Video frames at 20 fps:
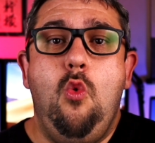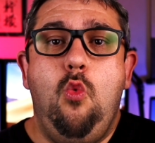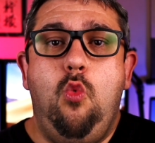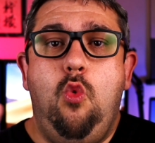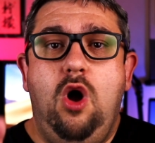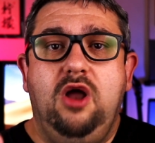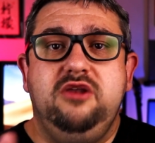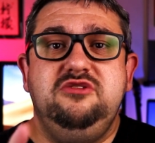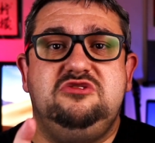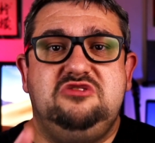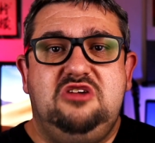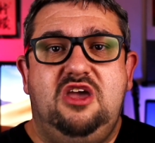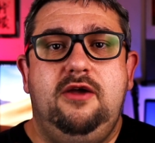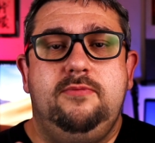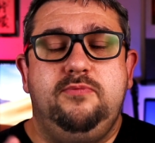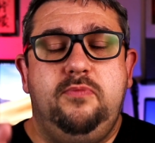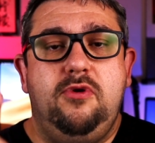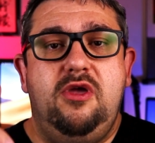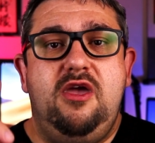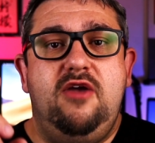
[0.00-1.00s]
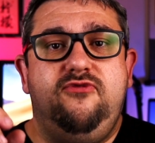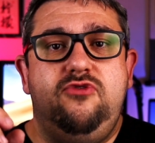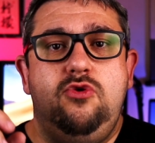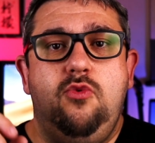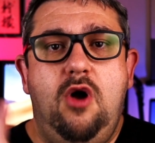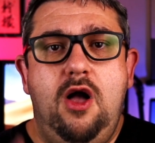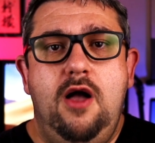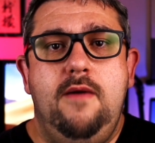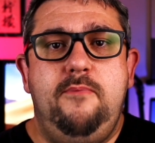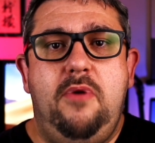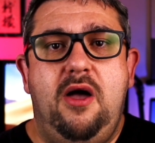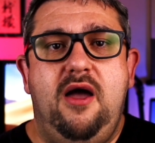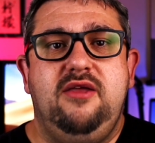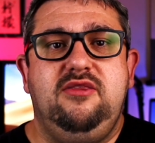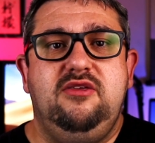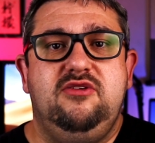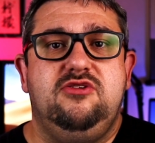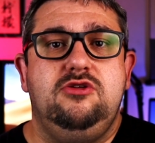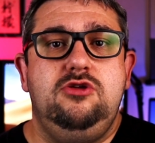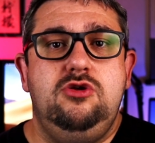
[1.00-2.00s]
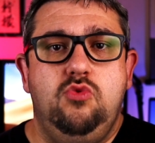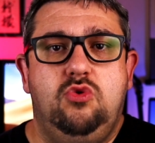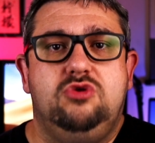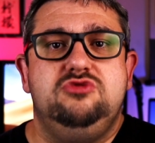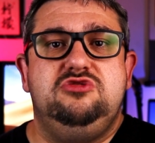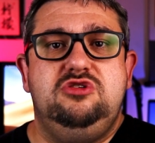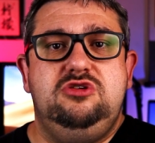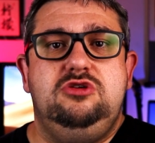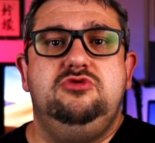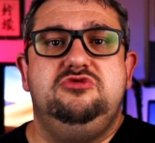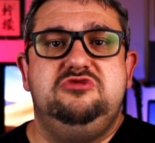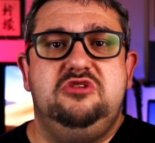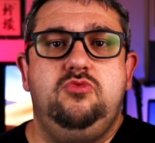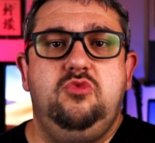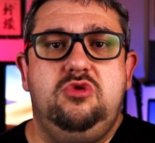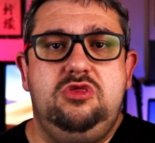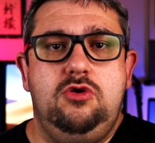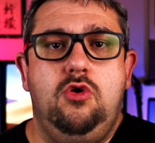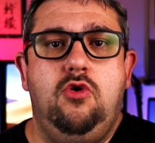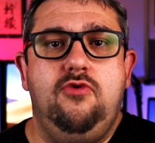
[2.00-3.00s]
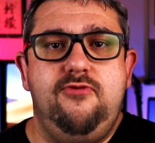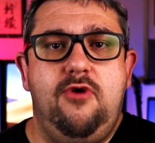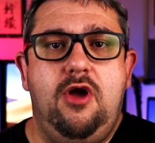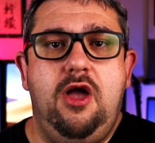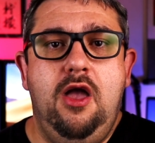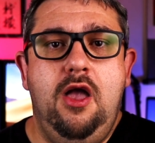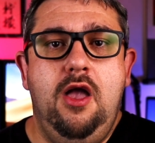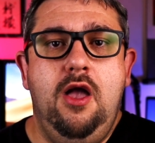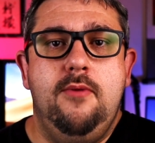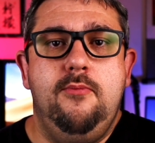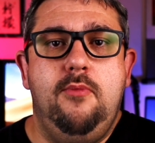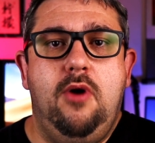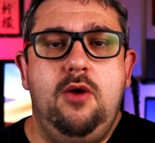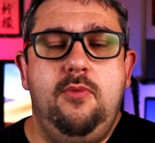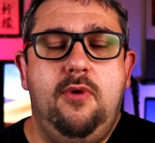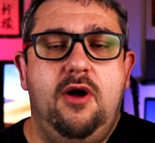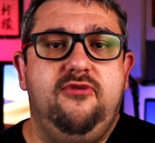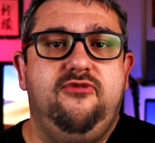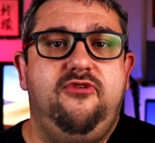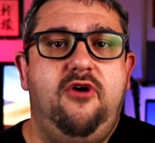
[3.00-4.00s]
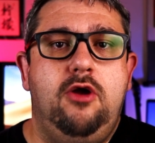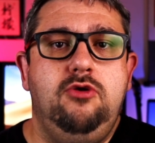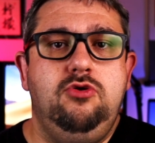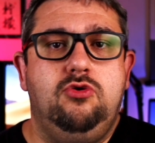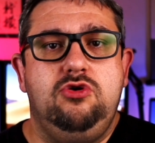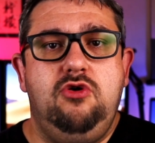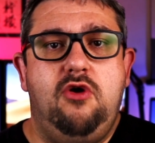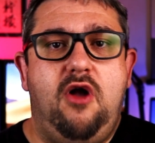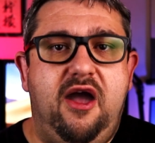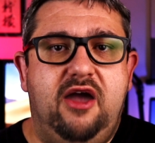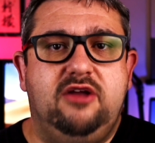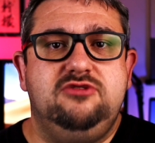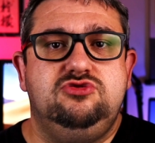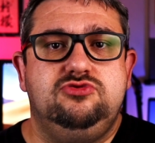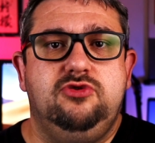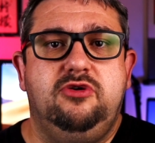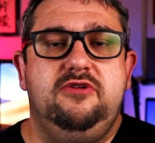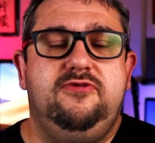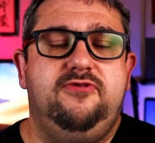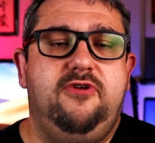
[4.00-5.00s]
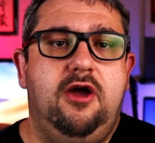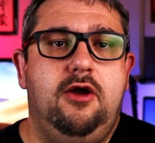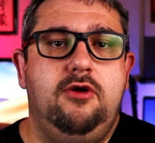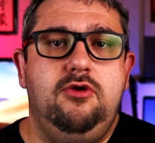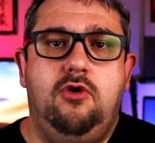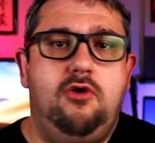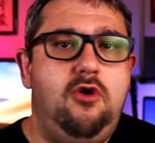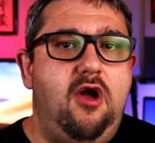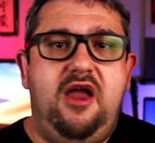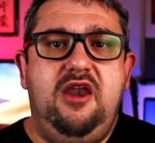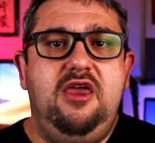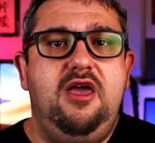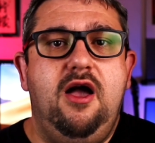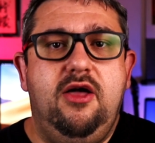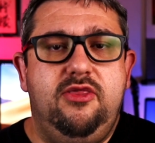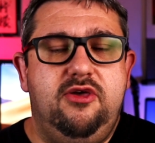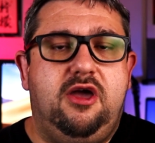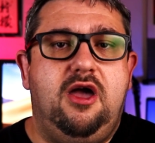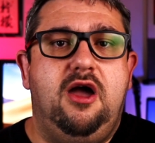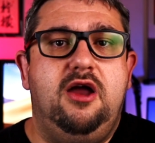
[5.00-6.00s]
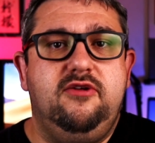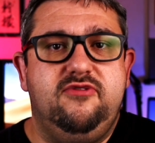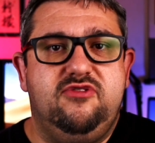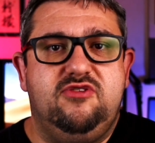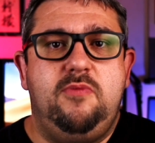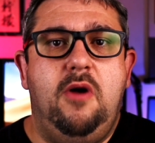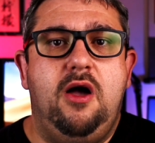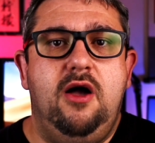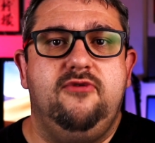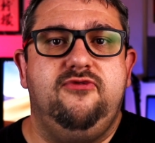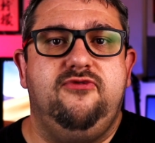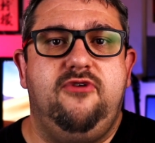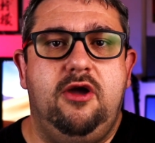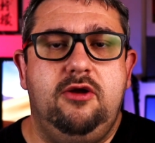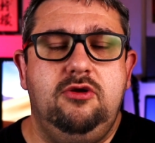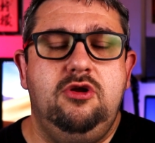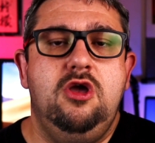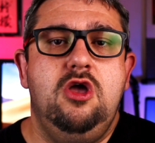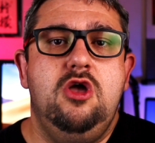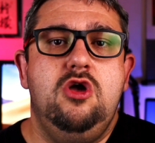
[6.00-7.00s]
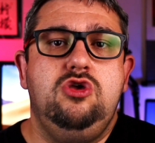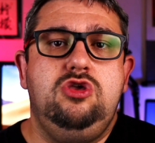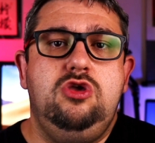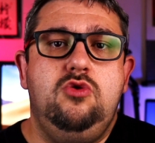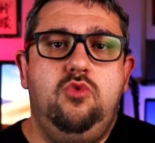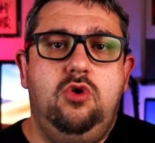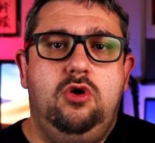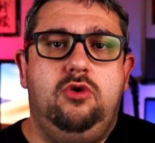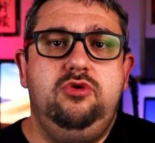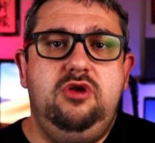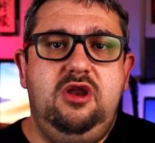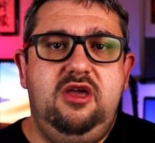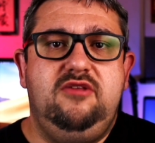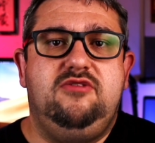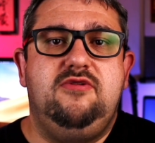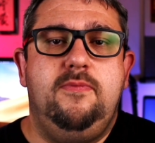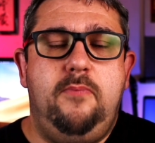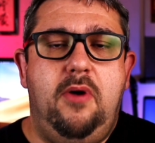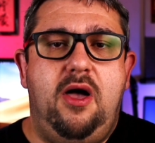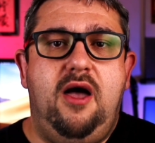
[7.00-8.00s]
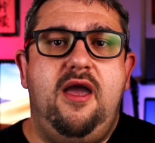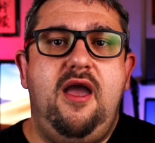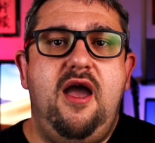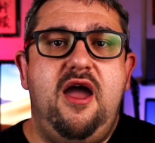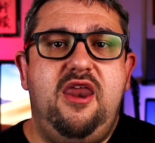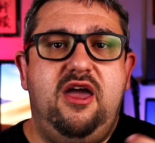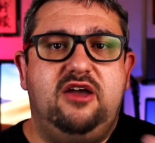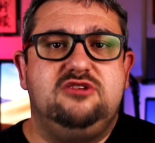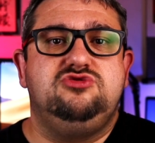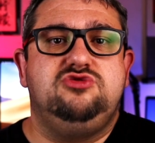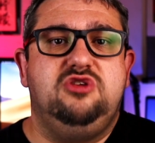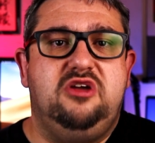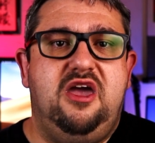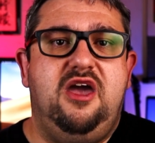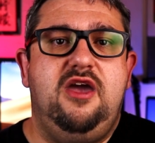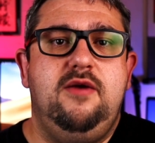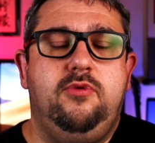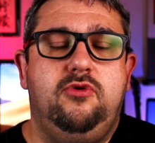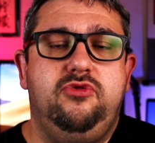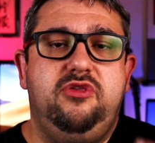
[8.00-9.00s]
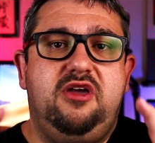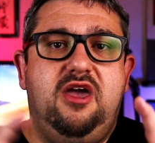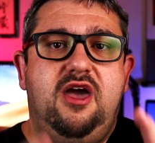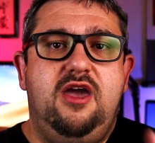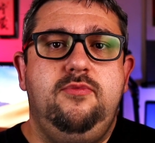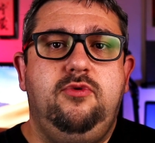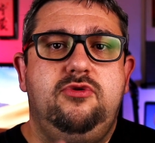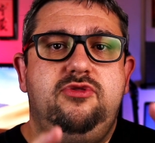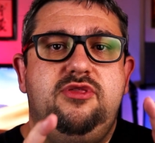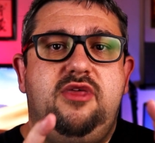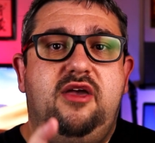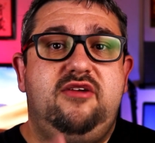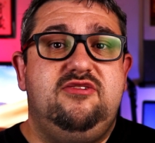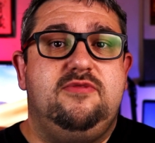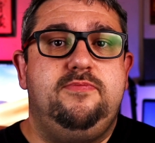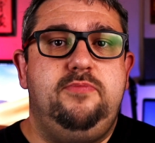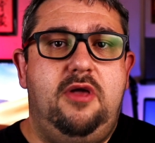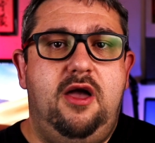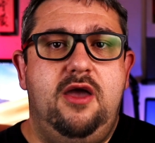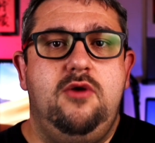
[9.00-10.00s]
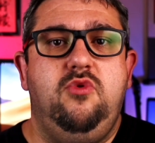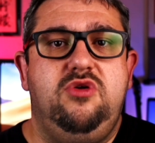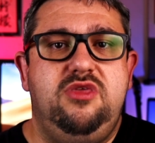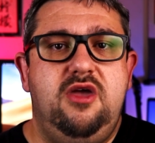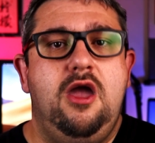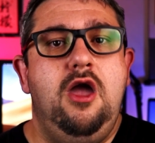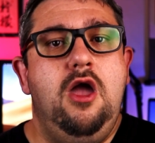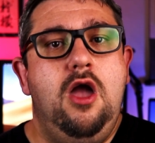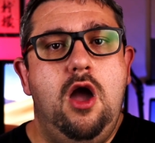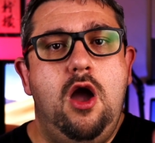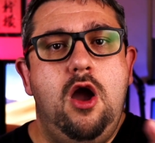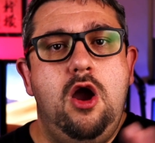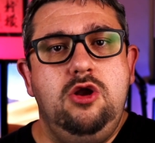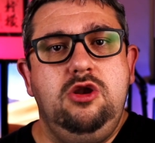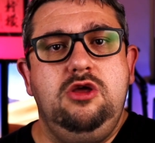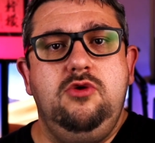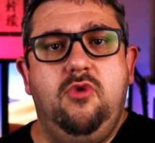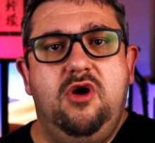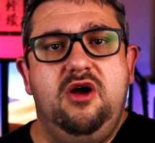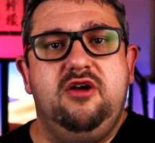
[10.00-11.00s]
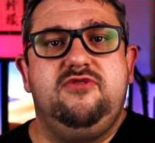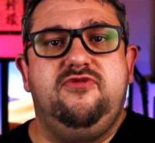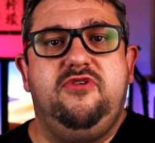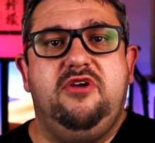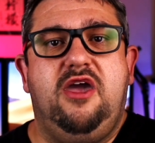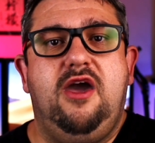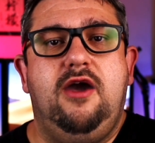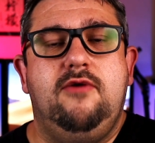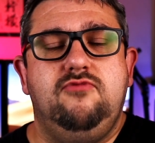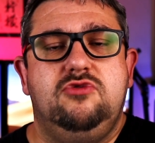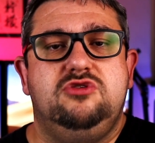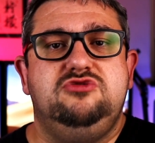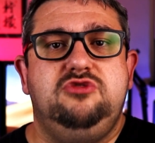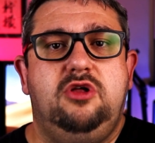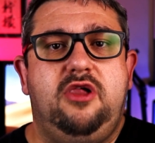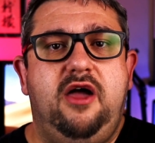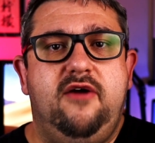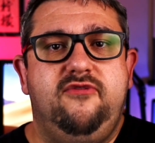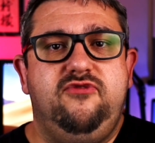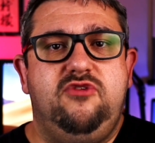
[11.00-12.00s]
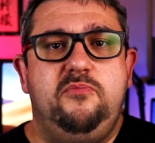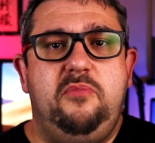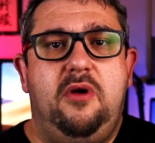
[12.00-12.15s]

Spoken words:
One tip, if you are buying this and you want to use it with your mobile phone or your Android phone or any other kind of smartphone, you will need to buy an extra cable. The cable that they supply with it only works for cameras. You'll have to